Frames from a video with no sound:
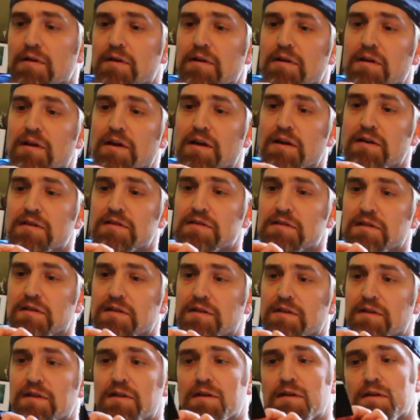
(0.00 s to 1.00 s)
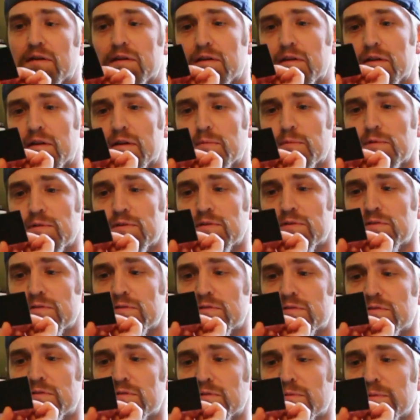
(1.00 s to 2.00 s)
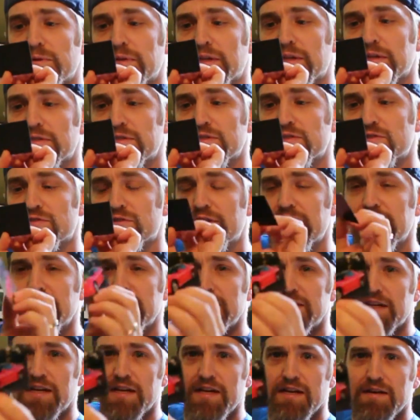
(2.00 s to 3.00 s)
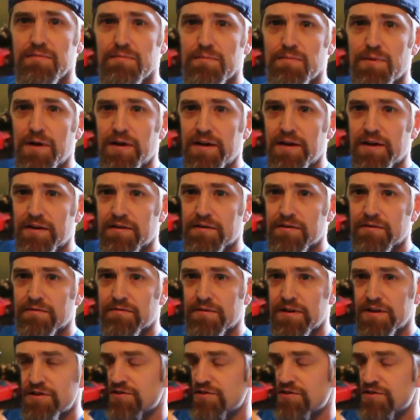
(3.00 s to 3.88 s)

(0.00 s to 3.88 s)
Nice looking, I'm assuming that's a Trans Am, Pontiac red